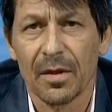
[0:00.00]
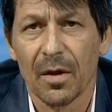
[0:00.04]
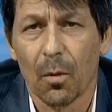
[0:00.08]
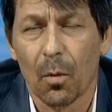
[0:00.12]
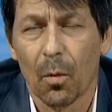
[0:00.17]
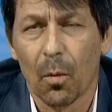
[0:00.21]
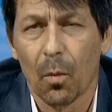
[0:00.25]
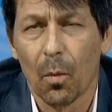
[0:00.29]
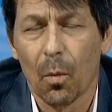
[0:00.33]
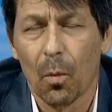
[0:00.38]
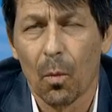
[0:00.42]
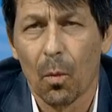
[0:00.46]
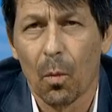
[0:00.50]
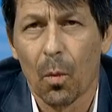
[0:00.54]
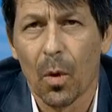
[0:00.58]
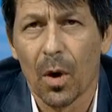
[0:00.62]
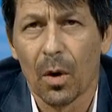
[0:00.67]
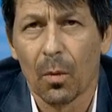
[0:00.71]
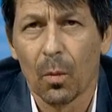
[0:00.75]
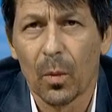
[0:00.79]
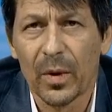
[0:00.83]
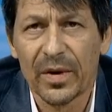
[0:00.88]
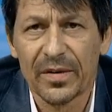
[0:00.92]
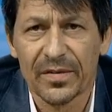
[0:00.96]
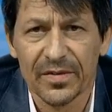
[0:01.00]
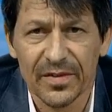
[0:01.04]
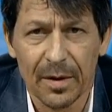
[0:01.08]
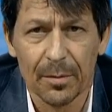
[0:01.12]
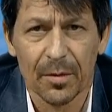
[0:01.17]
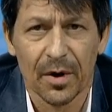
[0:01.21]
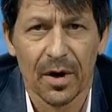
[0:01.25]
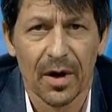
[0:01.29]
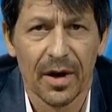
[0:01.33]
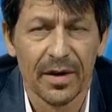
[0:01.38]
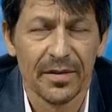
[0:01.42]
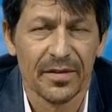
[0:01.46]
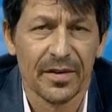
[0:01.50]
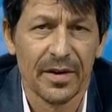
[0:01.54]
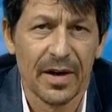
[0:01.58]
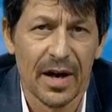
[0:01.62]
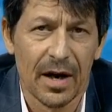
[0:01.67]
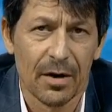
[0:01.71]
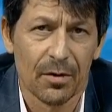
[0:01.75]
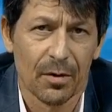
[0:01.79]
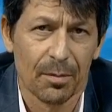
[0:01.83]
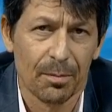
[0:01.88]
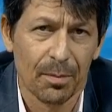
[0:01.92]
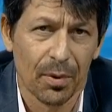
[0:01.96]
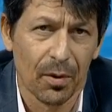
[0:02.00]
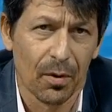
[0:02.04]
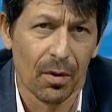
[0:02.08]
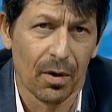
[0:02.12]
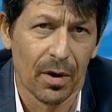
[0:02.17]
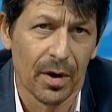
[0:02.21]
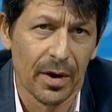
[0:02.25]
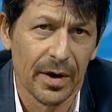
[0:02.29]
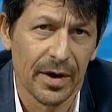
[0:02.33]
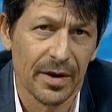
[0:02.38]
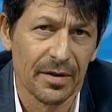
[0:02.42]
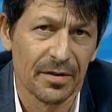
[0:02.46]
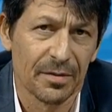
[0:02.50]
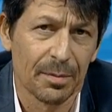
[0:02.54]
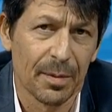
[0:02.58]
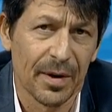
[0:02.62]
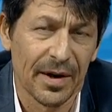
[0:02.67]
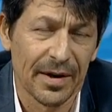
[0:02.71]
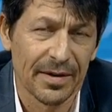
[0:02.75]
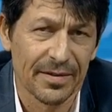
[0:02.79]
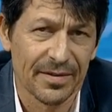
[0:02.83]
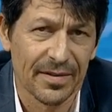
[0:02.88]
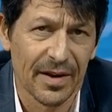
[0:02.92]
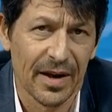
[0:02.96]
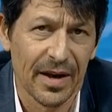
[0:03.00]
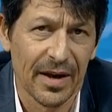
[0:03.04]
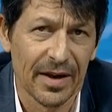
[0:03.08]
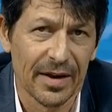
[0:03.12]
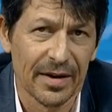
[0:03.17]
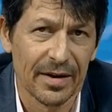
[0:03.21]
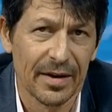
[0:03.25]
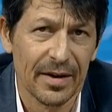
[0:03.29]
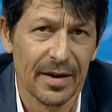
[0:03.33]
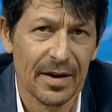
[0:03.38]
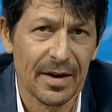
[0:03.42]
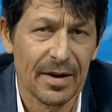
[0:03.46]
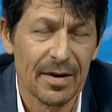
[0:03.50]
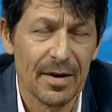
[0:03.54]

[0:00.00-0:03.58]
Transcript: what we summarise in our report is by saying